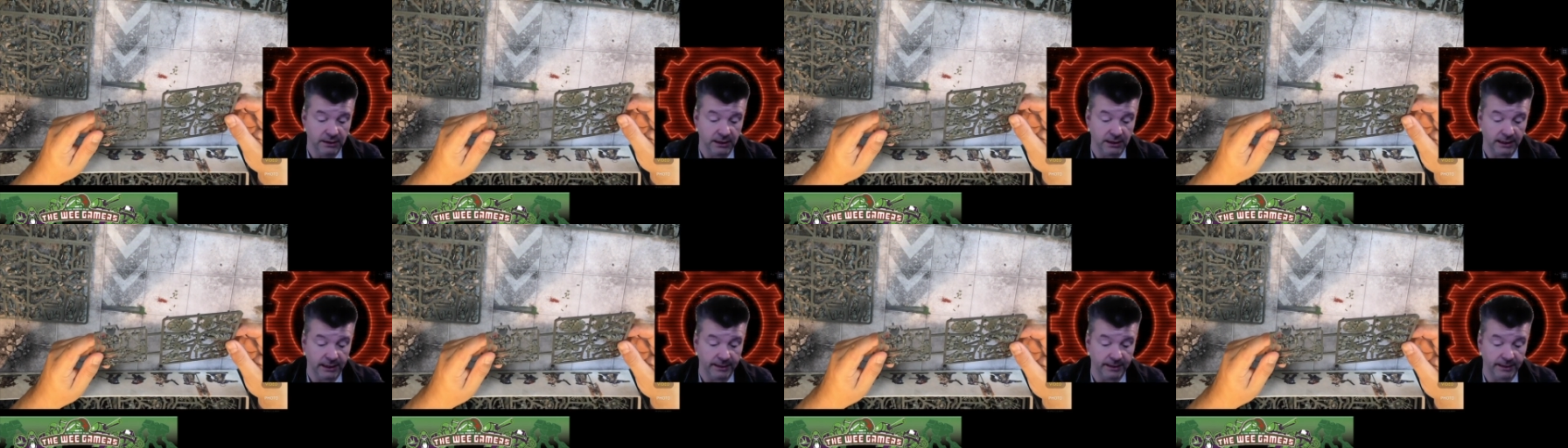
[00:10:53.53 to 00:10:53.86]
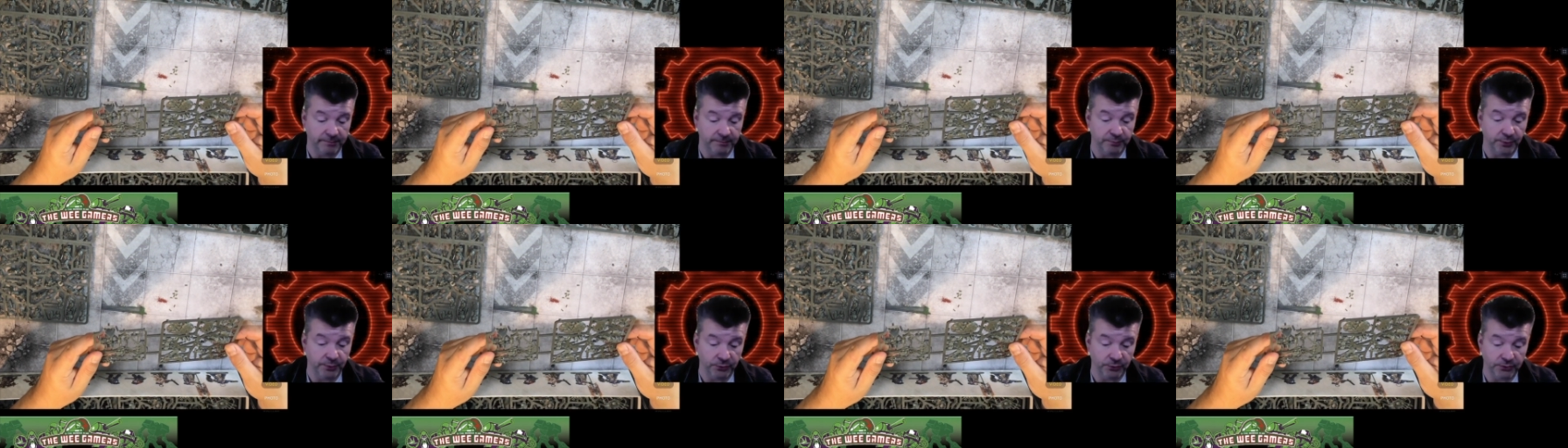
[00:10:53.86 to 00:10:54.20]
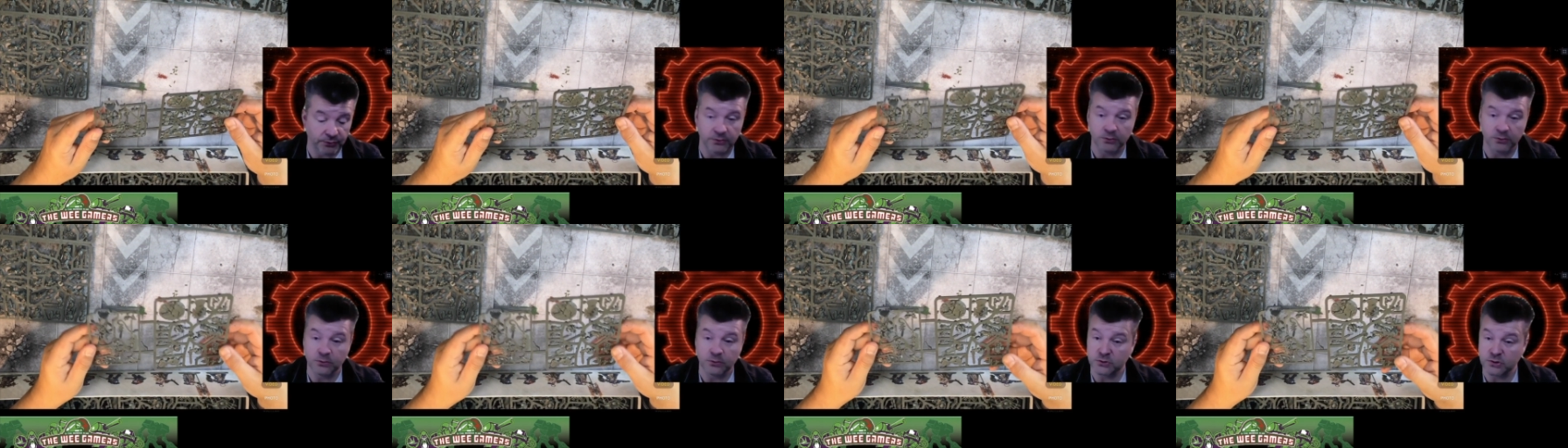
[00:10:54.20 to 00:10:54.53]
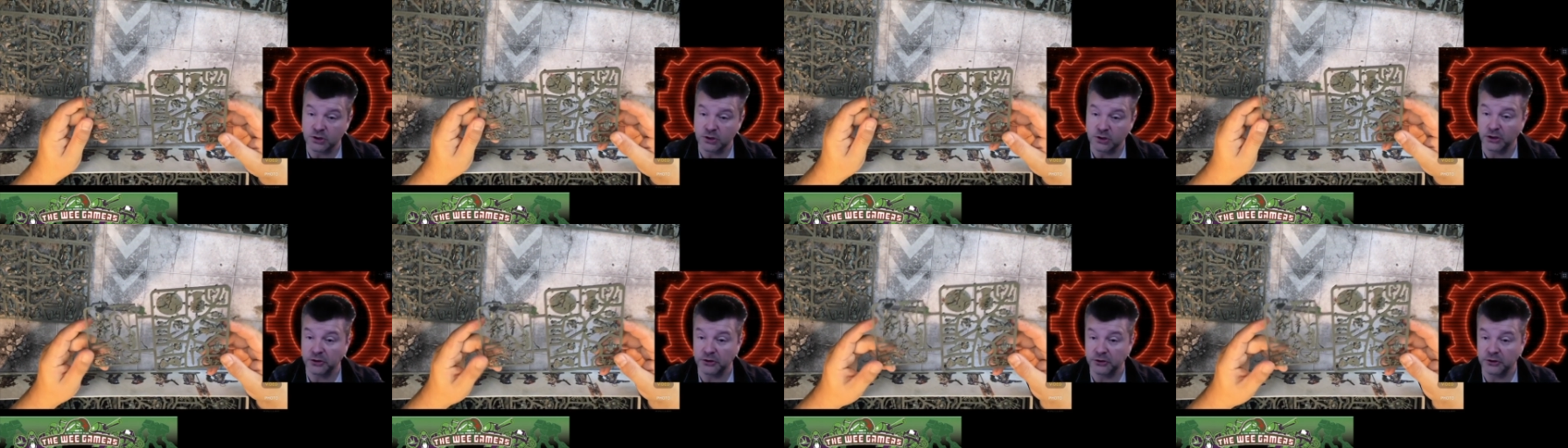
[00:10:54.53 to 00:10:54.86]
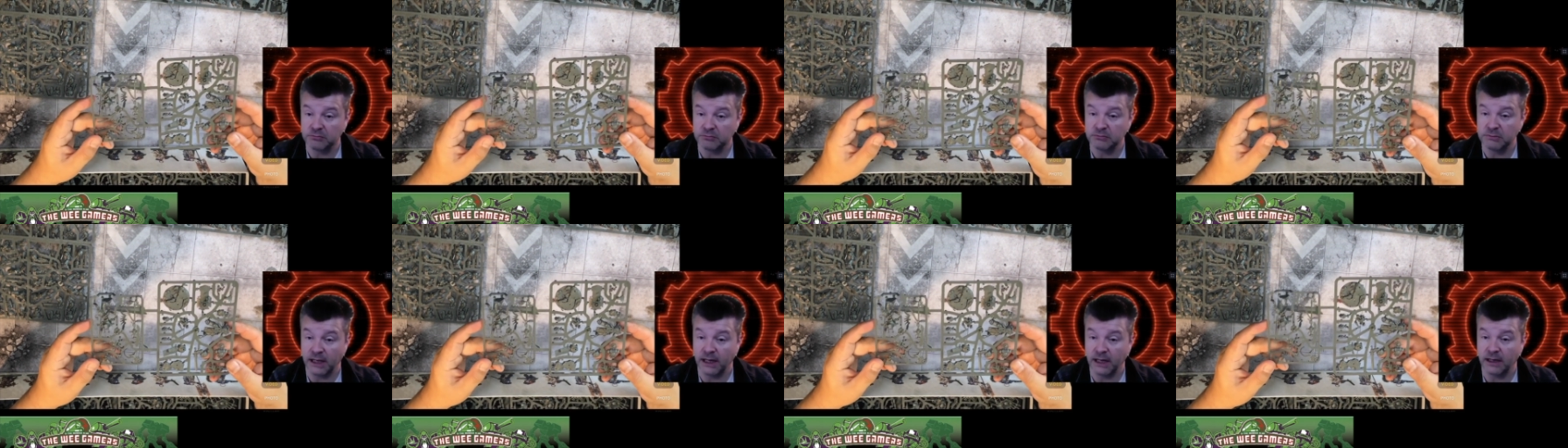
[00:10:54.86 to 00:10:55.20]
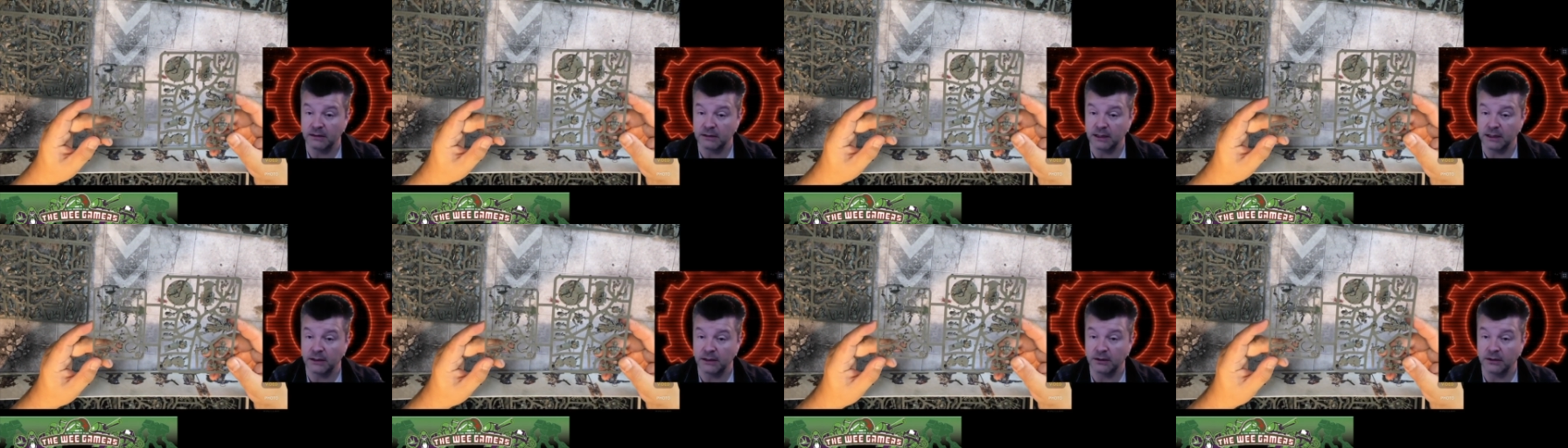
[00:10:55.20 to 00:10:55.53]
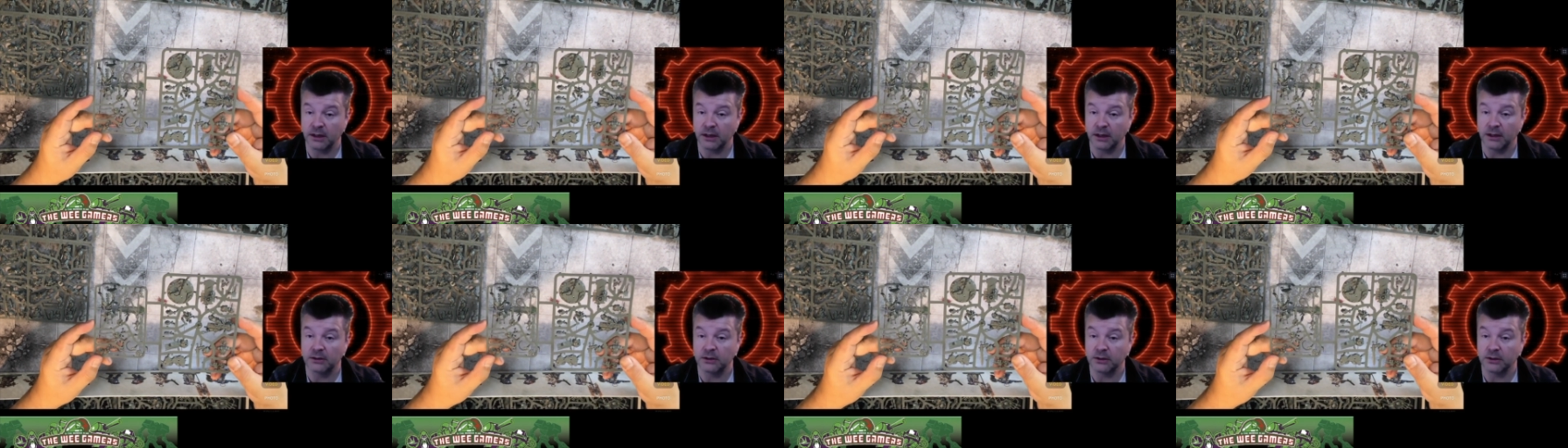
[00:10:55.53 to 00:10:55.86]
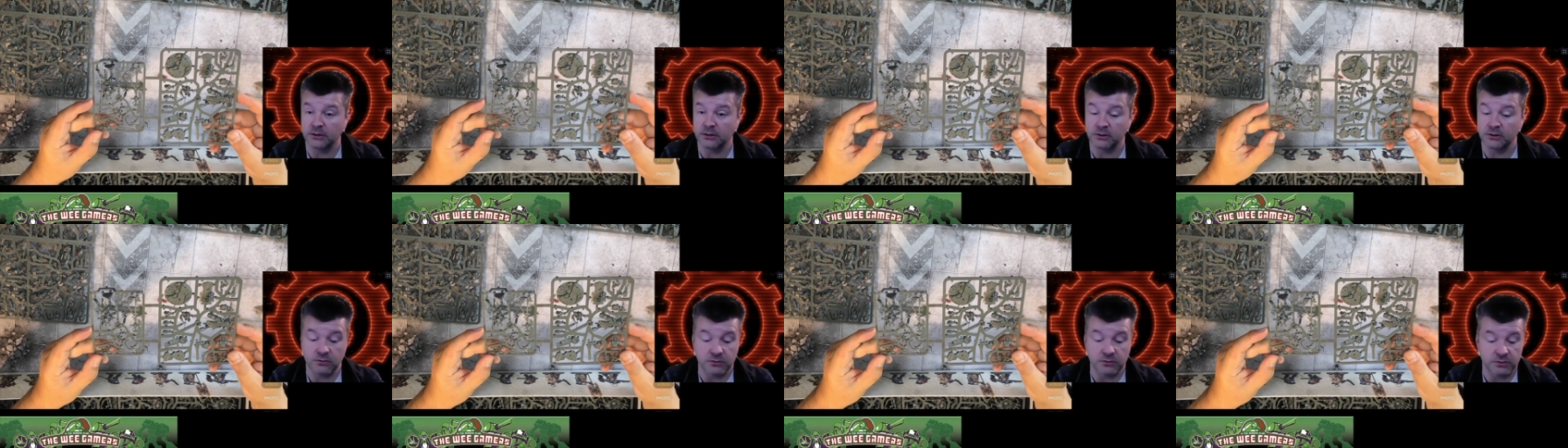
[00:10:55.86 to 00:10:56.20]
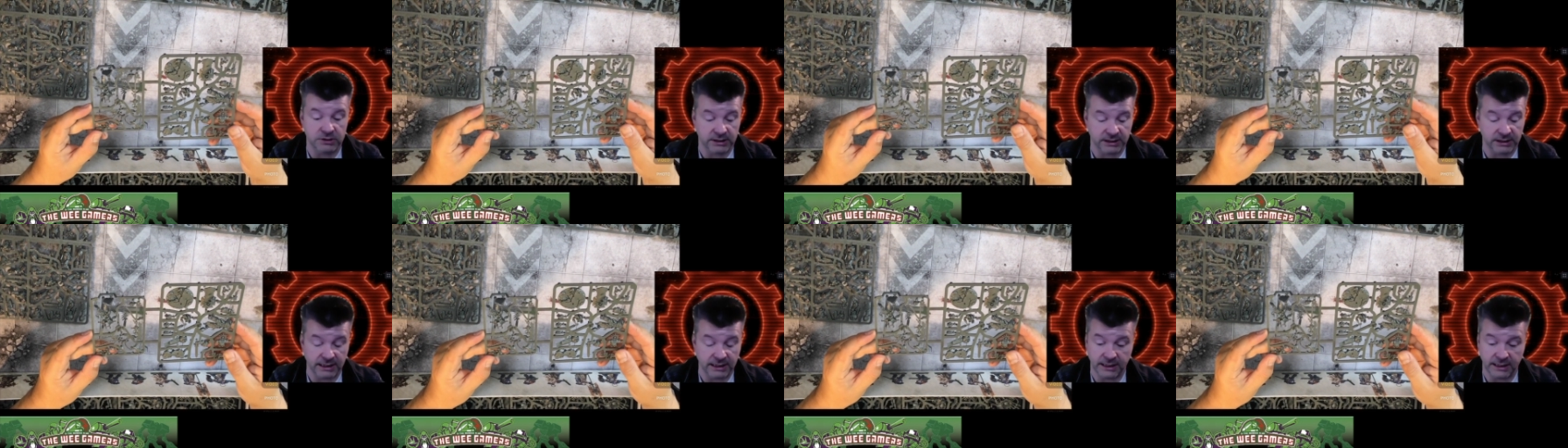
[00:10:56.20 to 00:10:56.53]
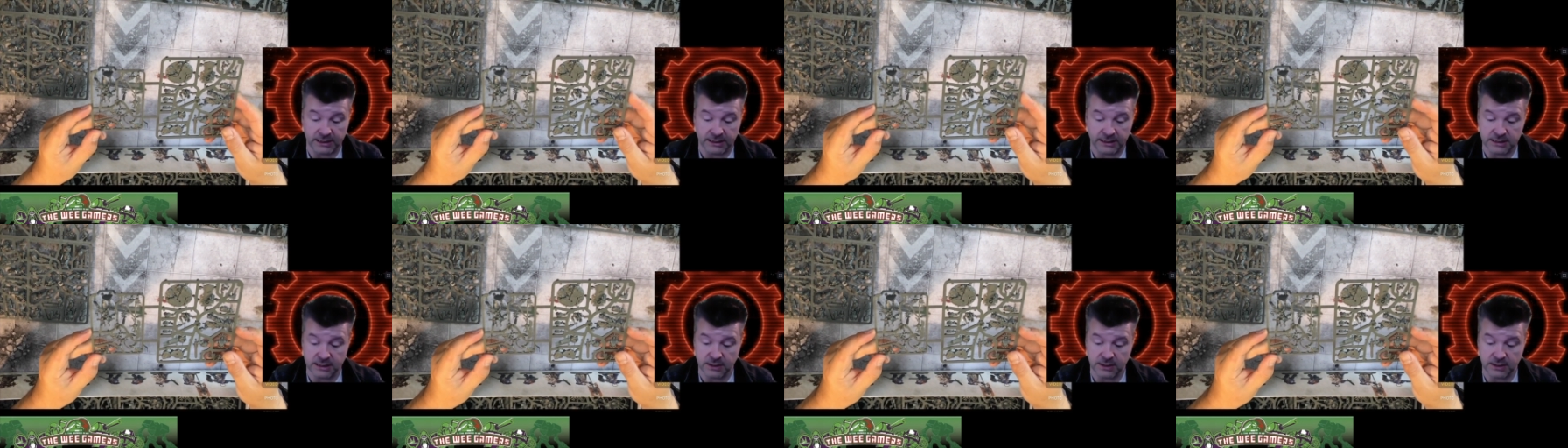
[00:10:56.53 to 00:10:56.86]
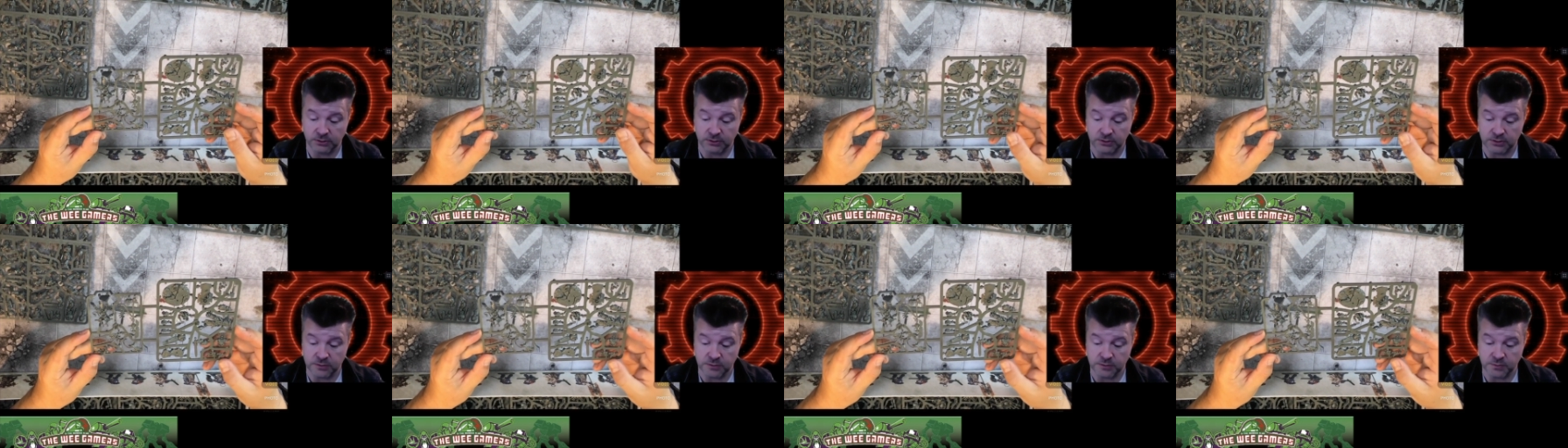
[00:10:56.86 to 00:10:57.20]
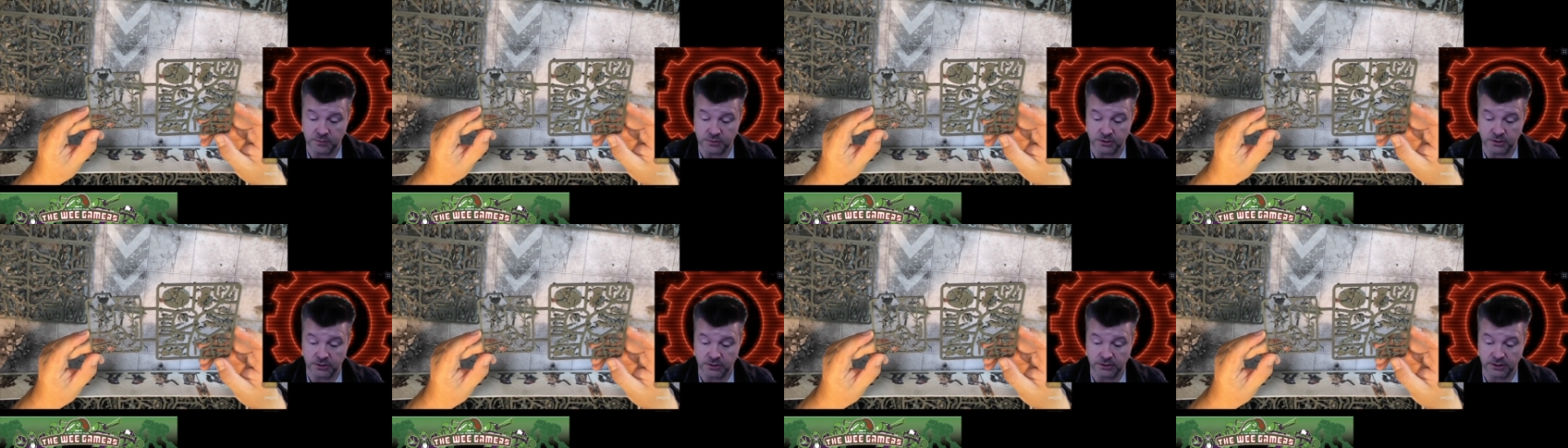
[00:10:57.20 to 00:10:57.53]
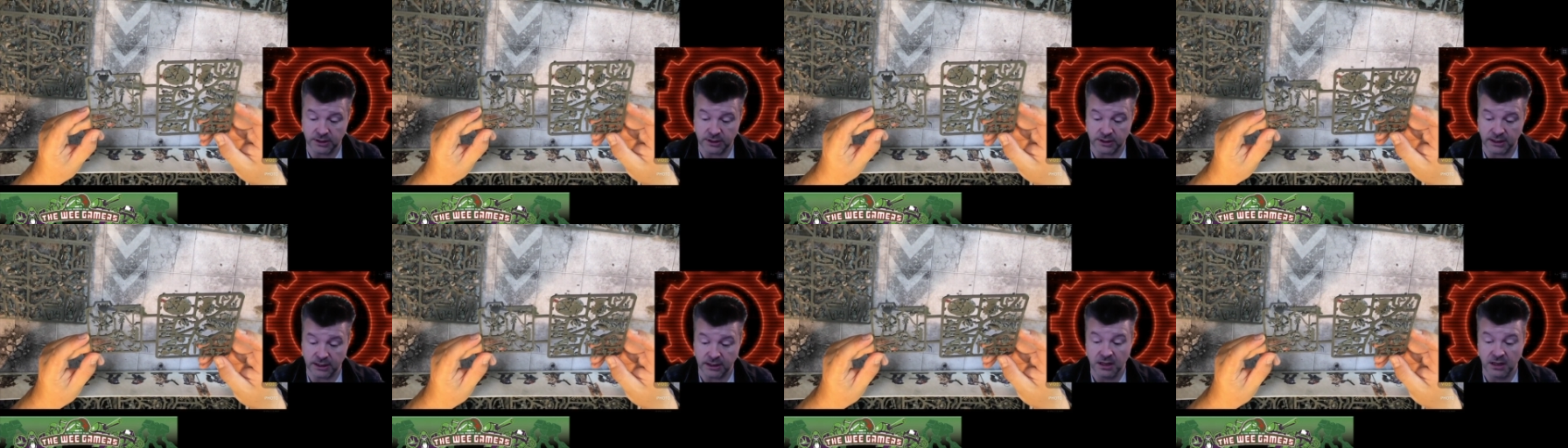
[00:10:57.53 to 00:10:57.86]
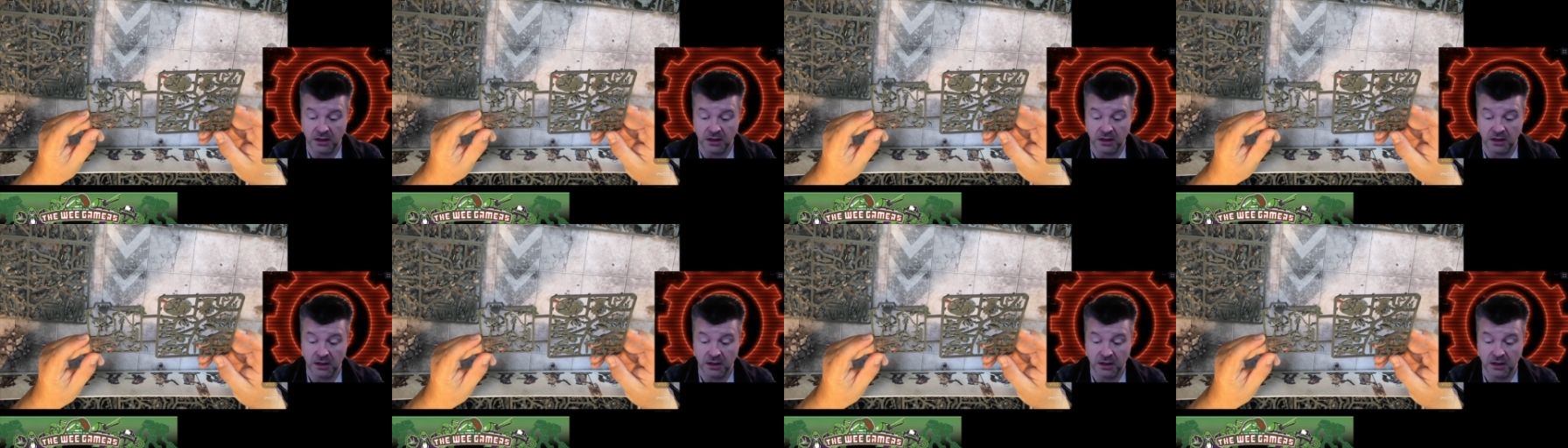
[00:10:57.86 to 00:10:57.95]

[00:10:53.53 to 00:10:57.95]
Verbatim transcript: Um, both those look, yeah, I, I look at those and I can, of see what they're supposed to look like.